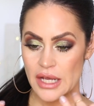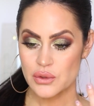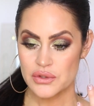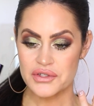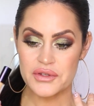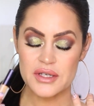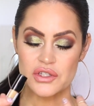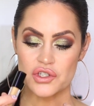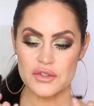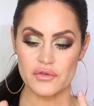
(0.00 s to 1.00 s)
I used
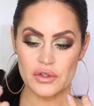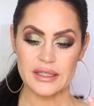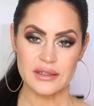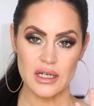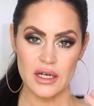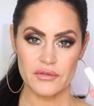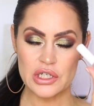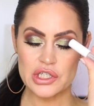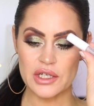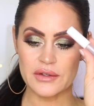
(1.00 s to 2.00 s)
this just for like the
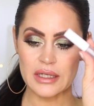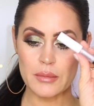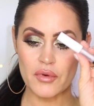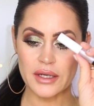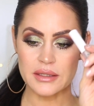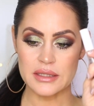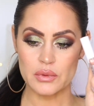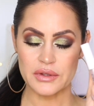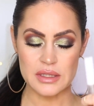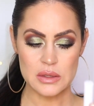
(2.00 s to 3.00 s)
coverage, and then I brightened it
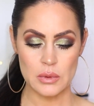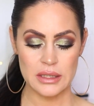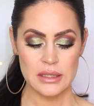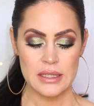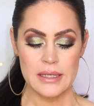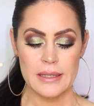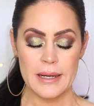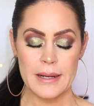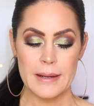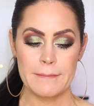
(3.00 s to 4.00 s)
with this one.
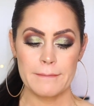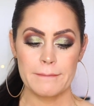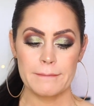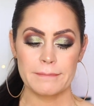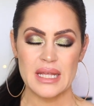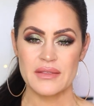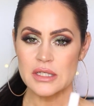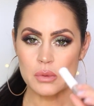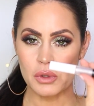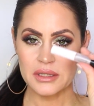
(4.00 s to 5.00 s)
And
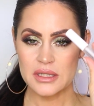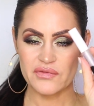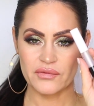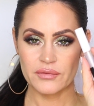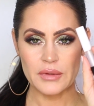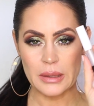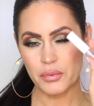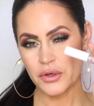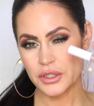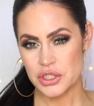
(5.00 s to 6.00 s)
this one is like
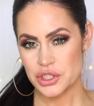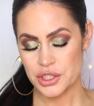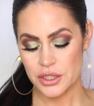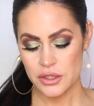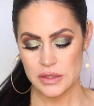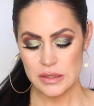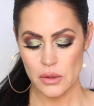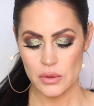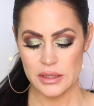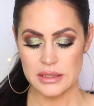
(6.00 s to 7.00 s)
pretty sheer,
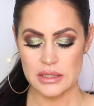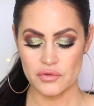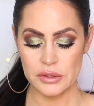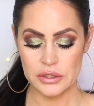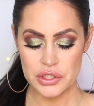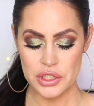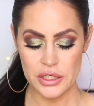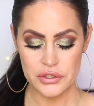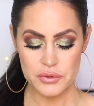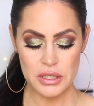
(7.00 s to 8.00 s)
so it didn't really
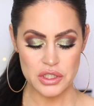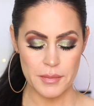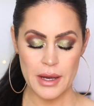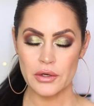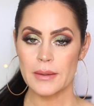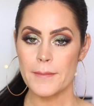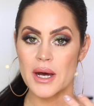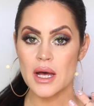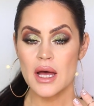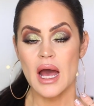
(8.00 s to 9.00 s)
change much about it,
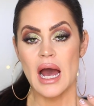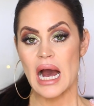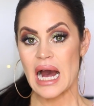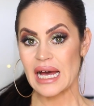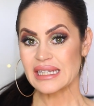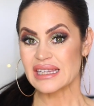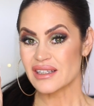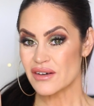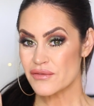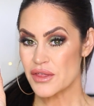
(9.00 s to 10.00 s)
but I
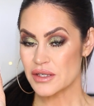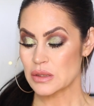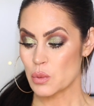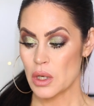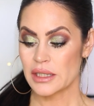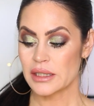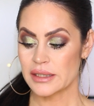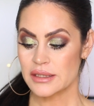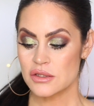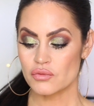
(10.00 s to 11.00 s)
love this one.
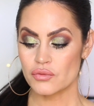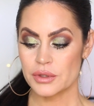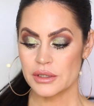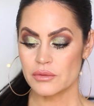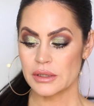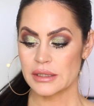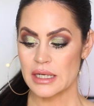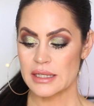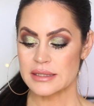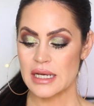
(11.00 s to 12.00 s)
It's really, really
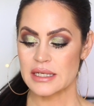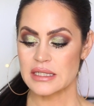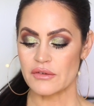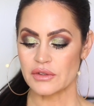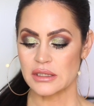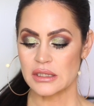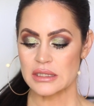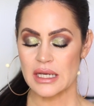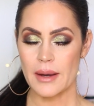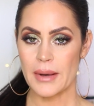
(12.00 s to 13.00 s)
nice. I definitely need
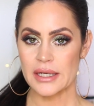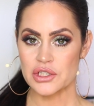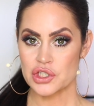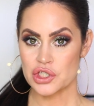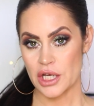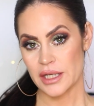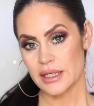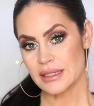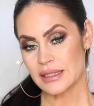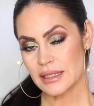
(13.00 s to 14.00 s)
to get my
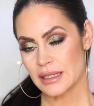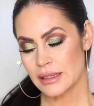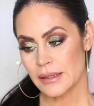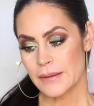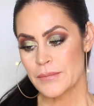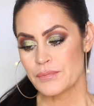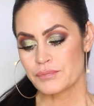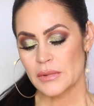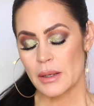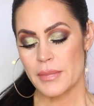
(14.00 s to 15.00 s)
shade in it,
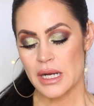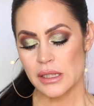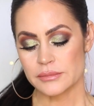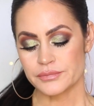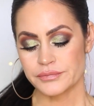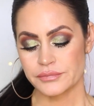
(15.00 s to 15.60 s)
but